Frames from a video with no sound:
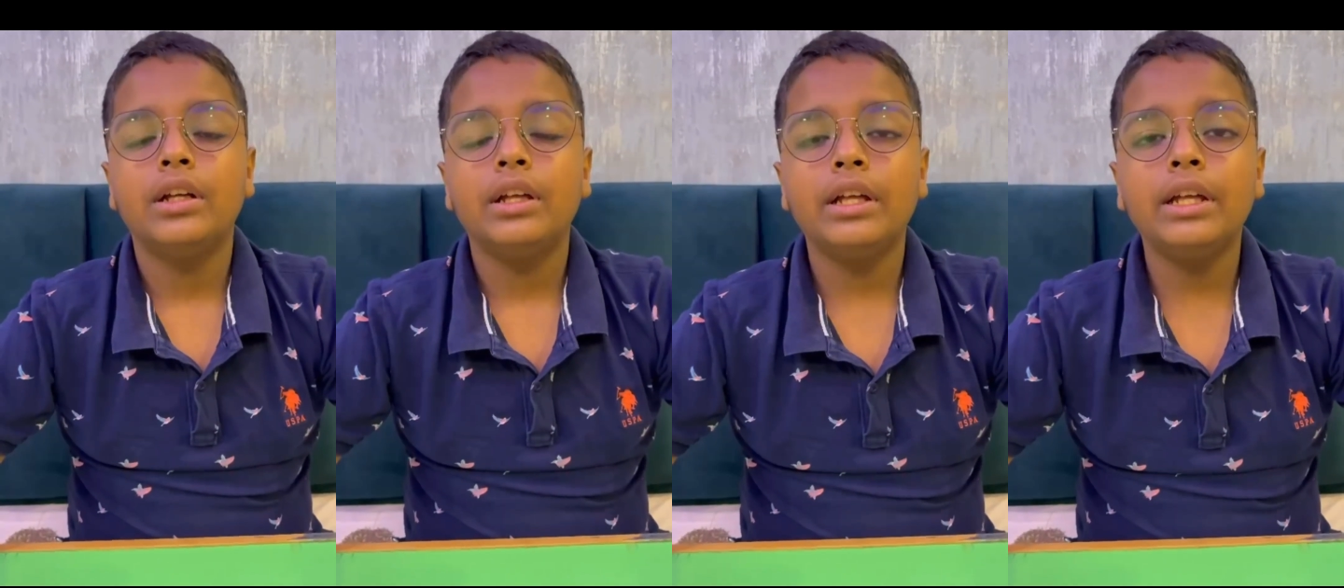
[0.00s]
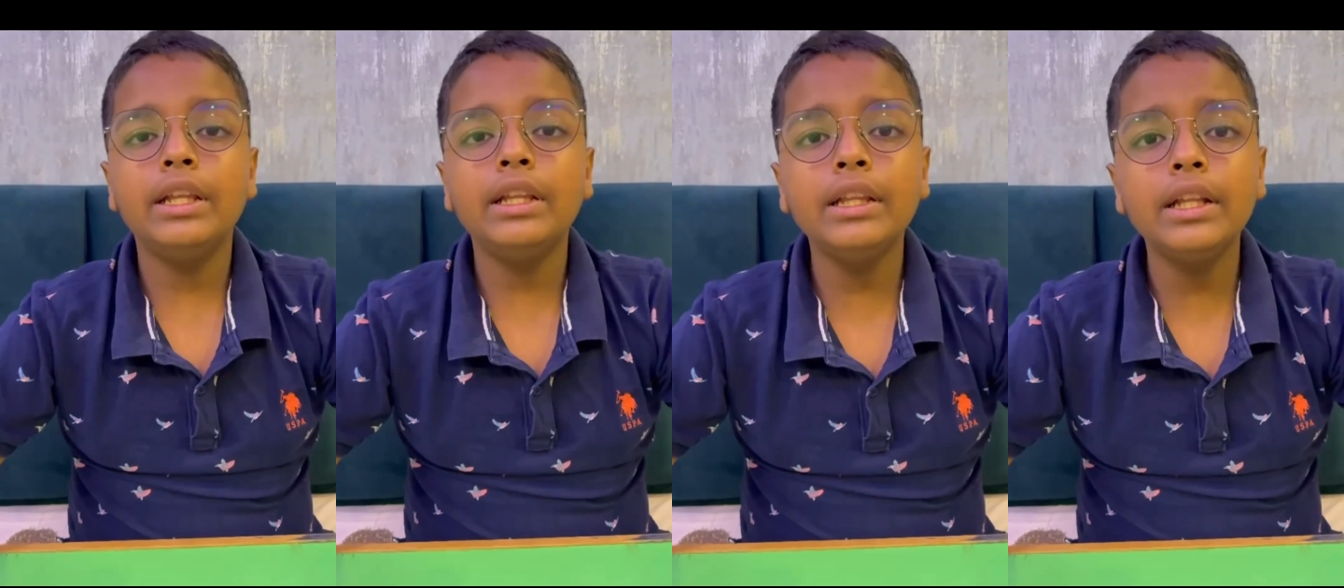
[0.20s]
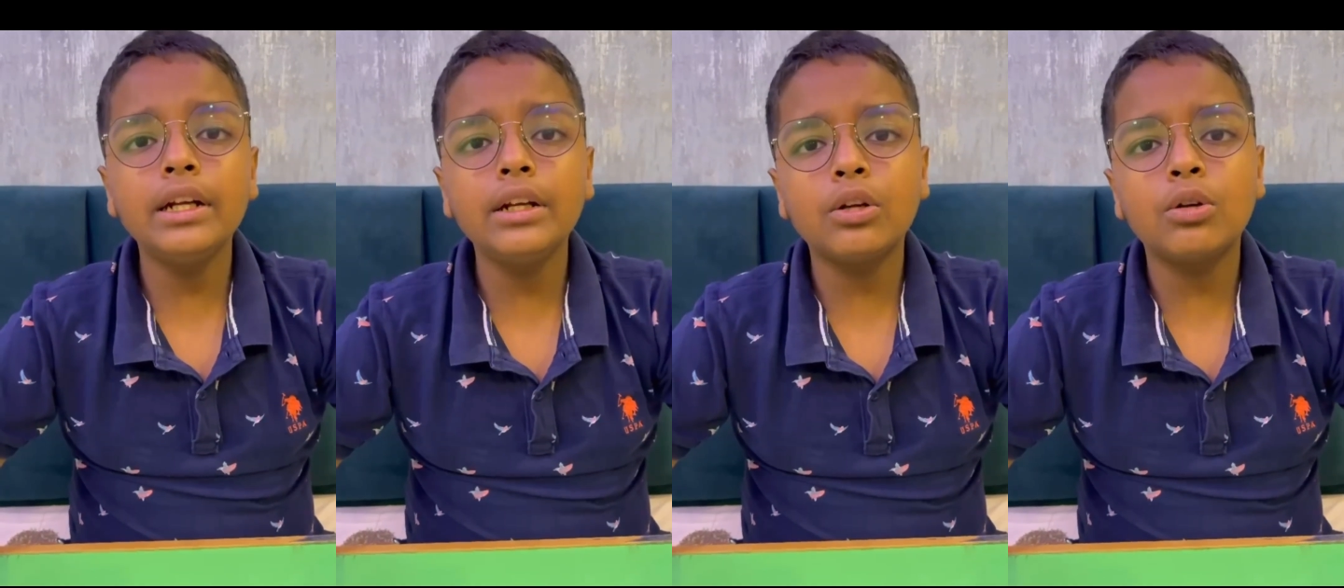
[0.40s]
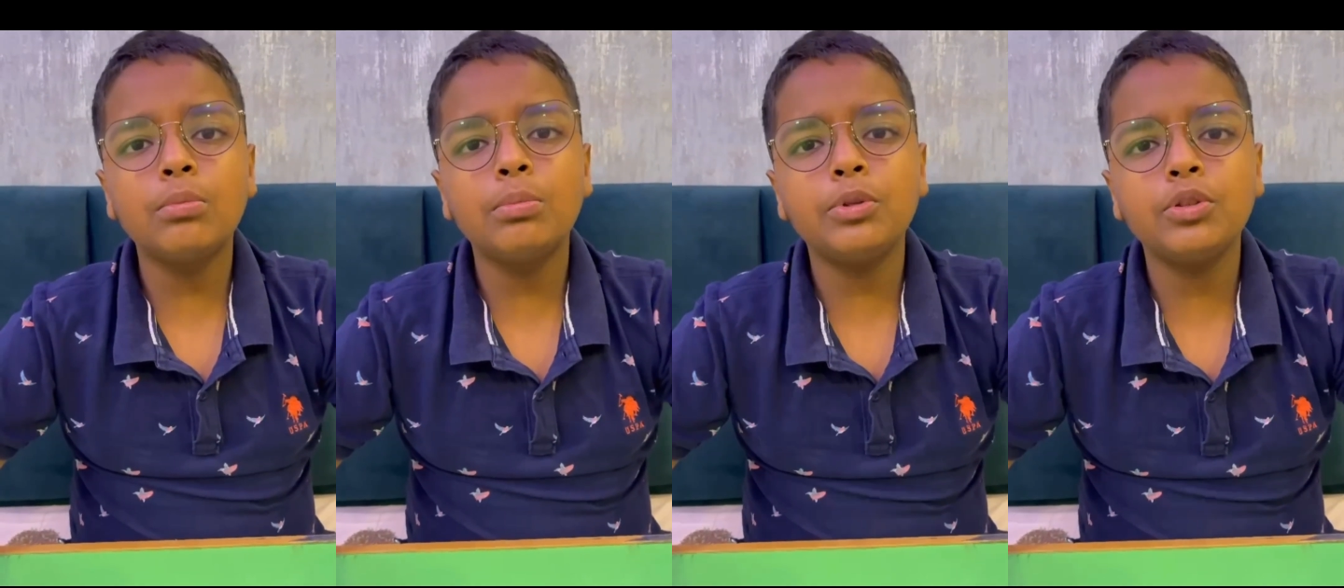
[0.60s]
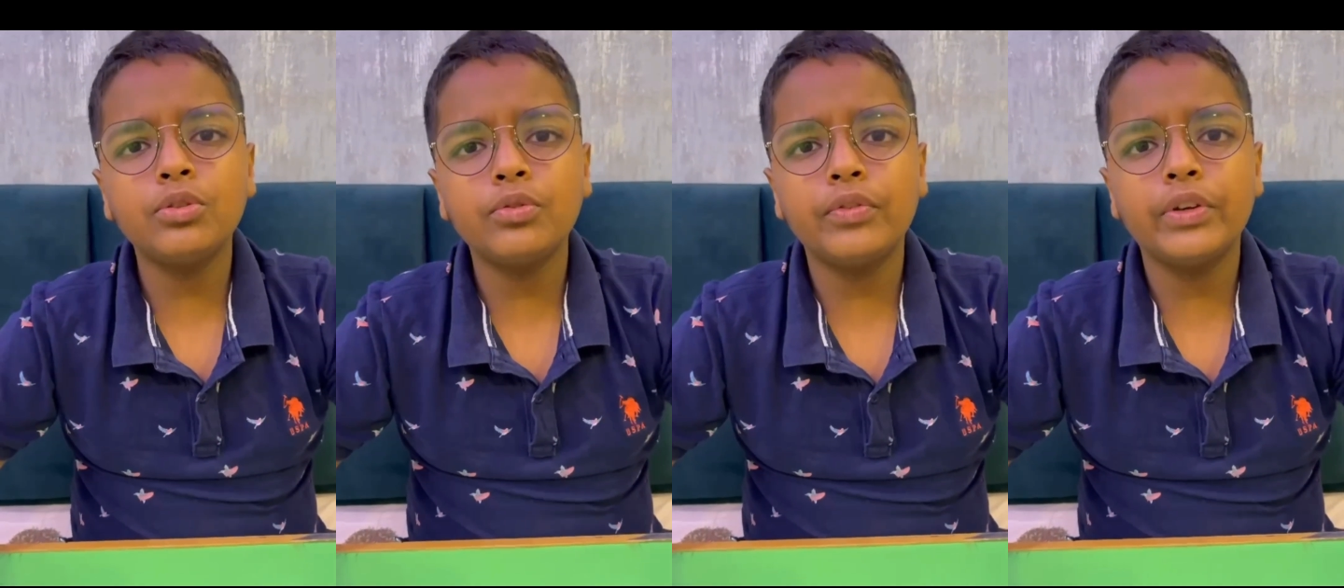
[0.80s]
In the
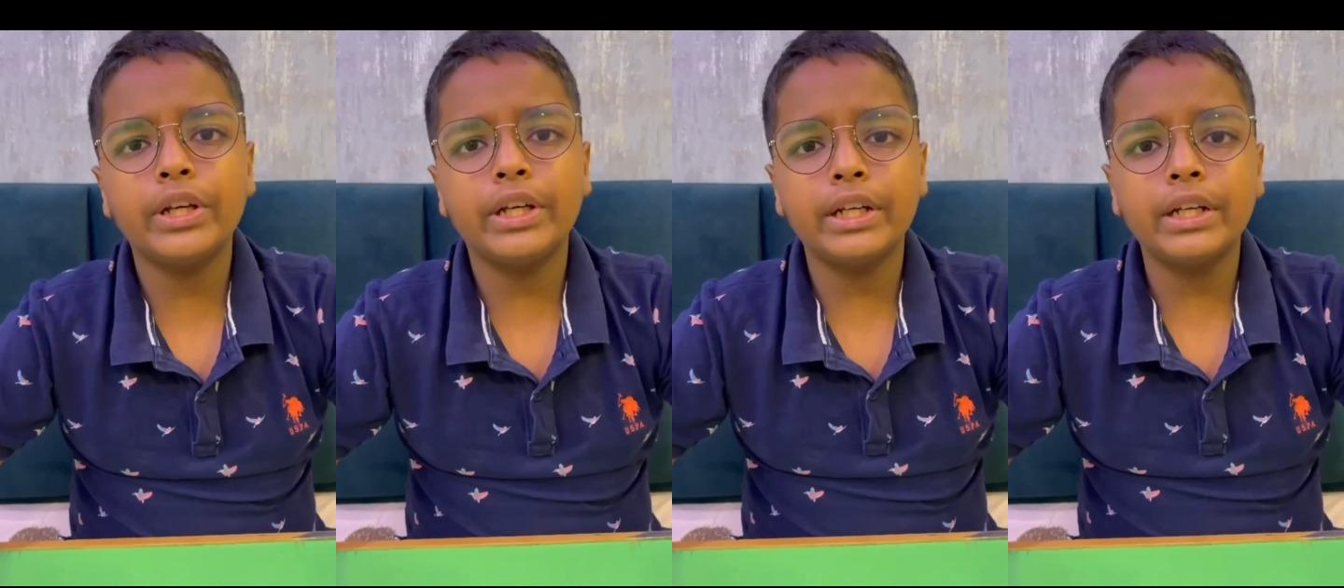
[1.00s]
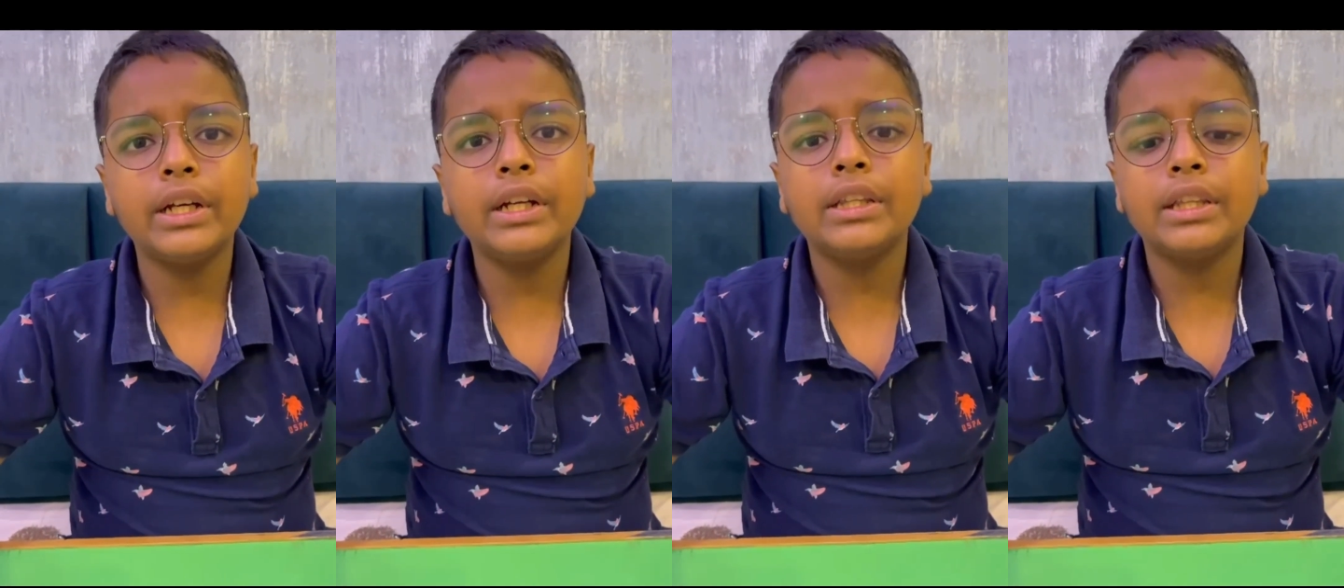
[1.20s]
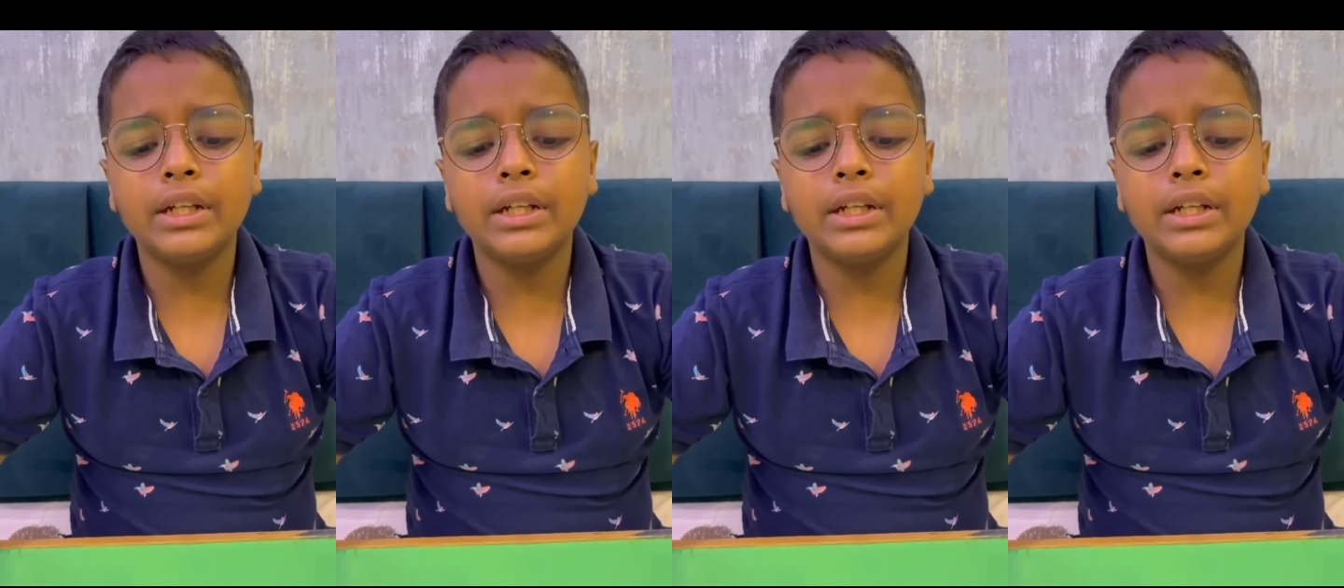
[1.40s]
troposphere,